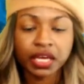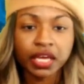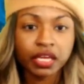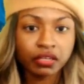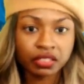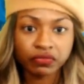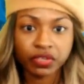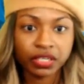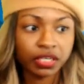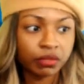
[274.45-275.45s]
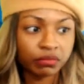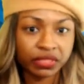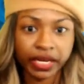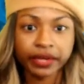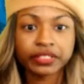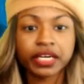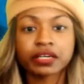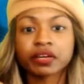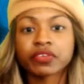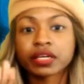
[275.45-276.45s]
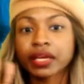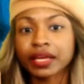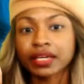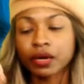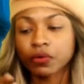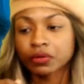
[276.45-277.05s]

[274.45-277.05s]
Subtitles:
He was just, you know, downtown and everything. Not that one.